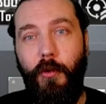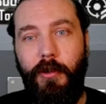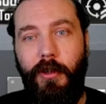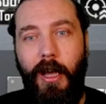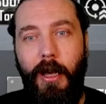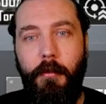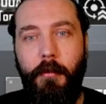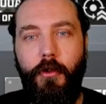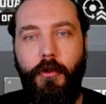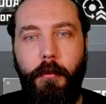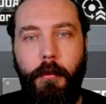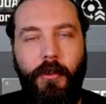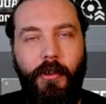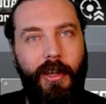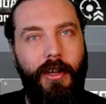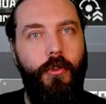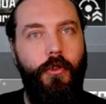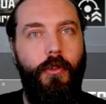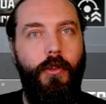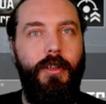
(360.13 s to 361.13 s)
damage
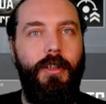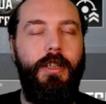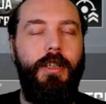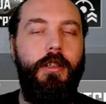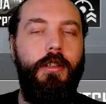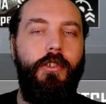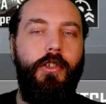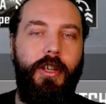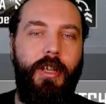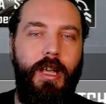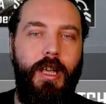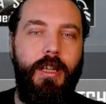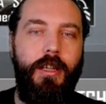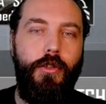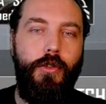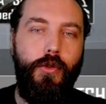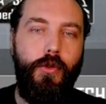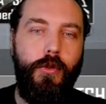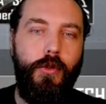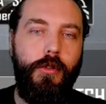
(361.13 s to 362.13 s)
potentially to hit
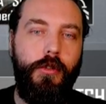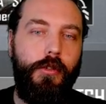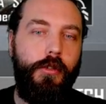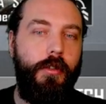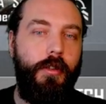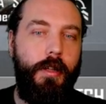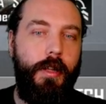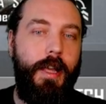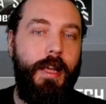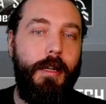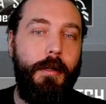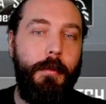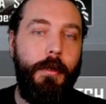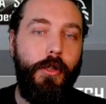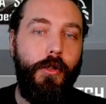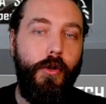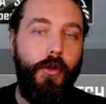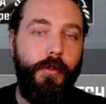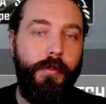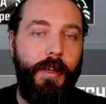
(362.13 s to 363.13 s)
your enemy
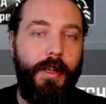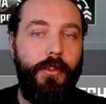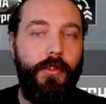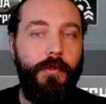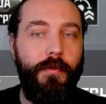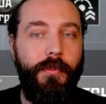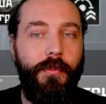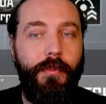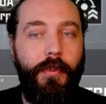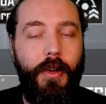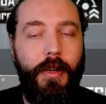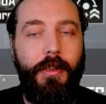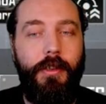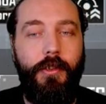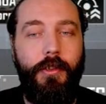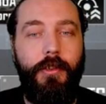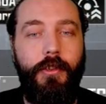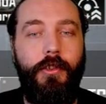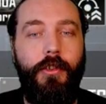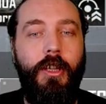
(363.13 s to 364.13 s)
corvettes and
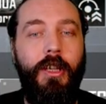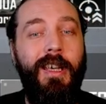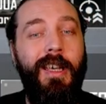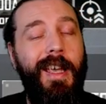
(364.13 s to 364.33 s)
fighters.